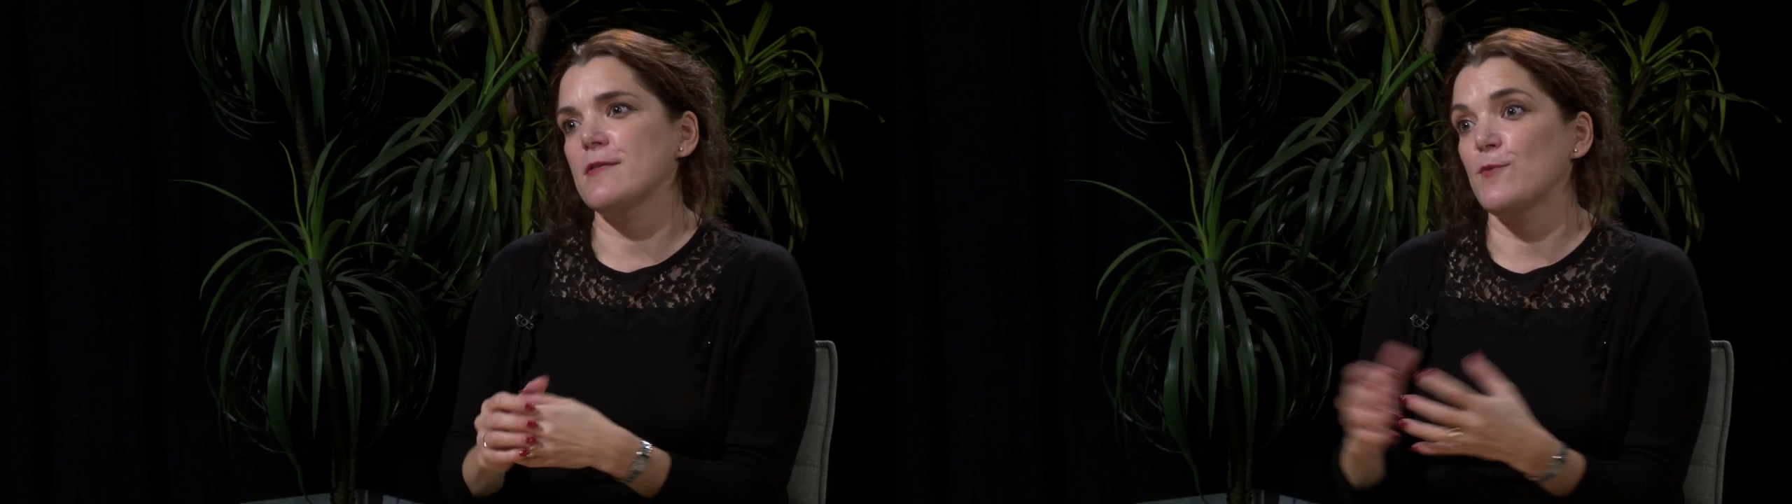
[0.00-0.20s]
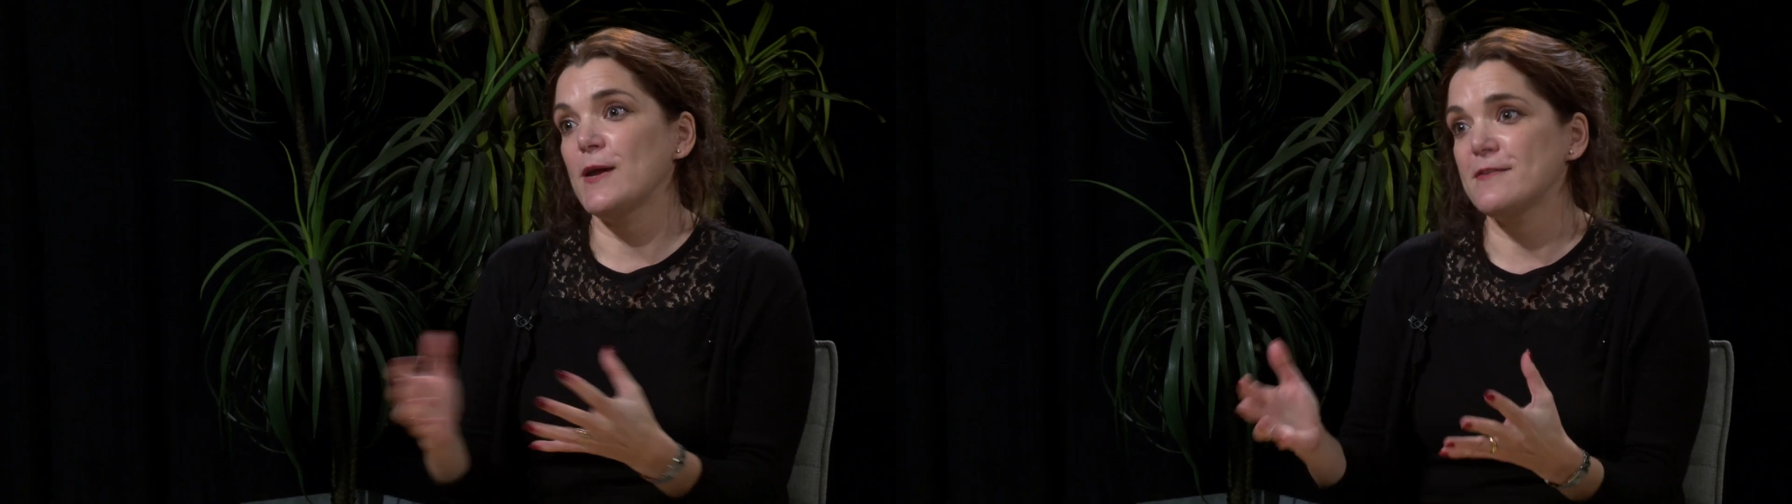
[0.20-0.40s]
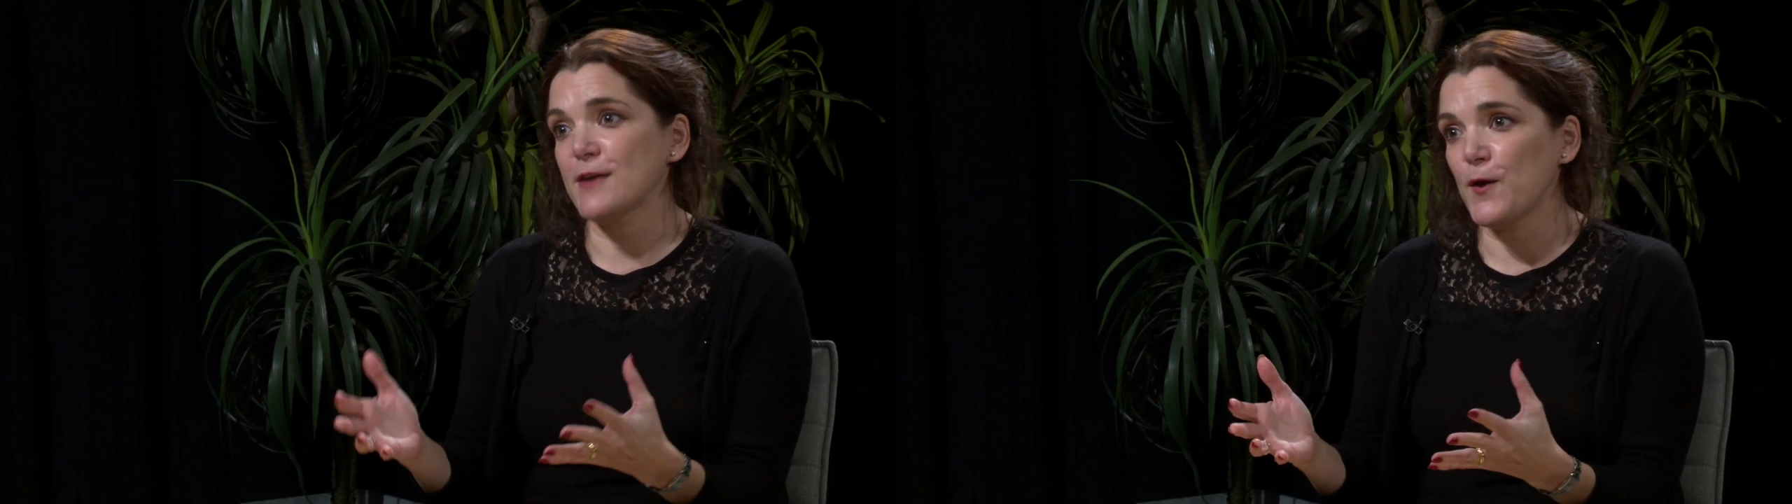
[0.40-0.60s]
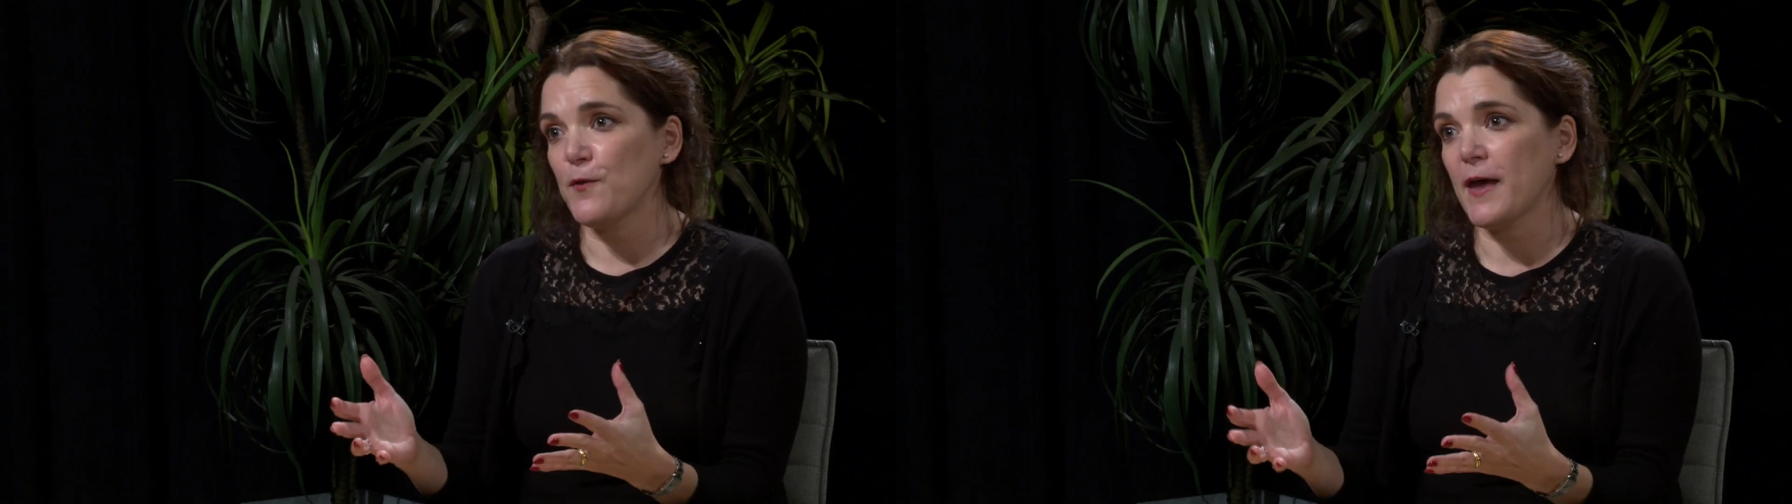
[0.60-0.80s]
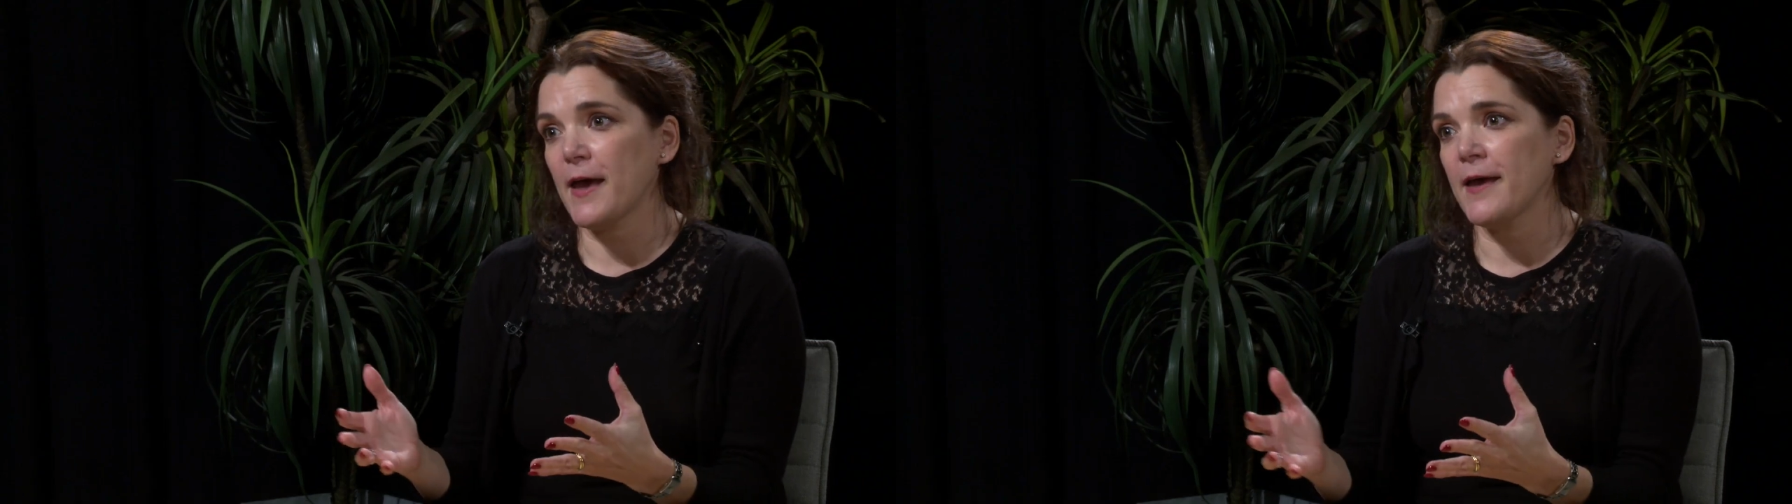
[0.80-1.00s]
are the way to go
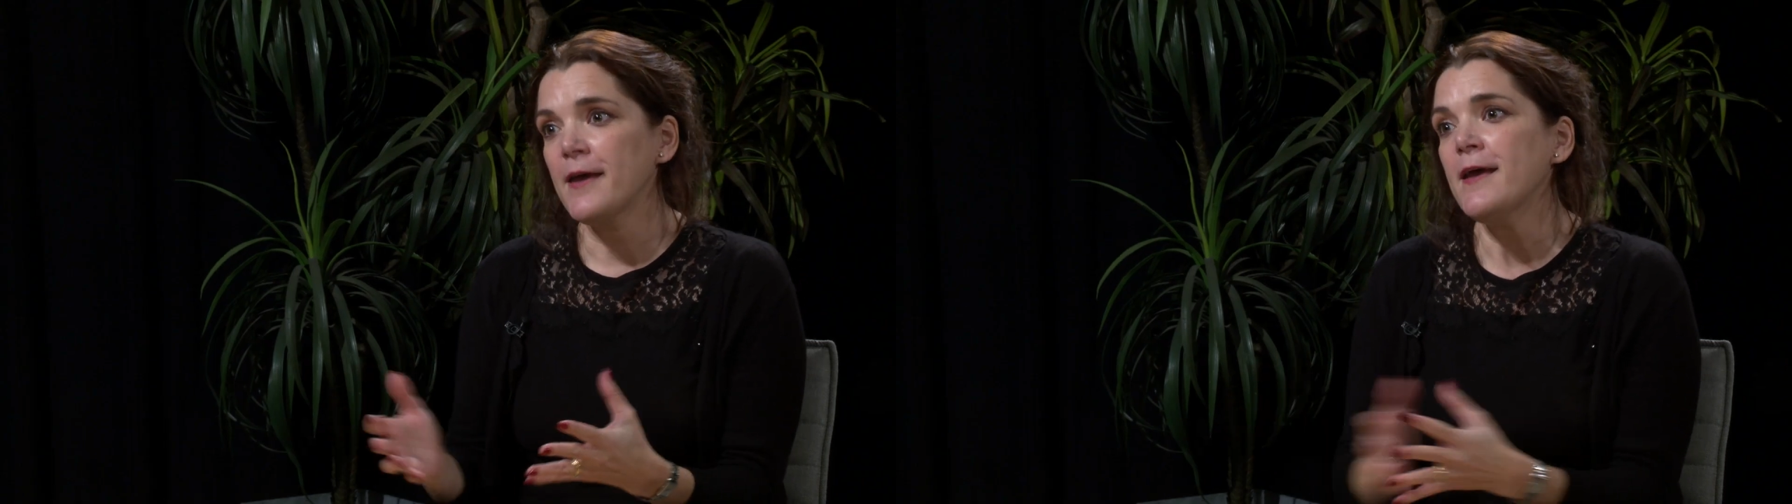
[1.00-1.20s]
there.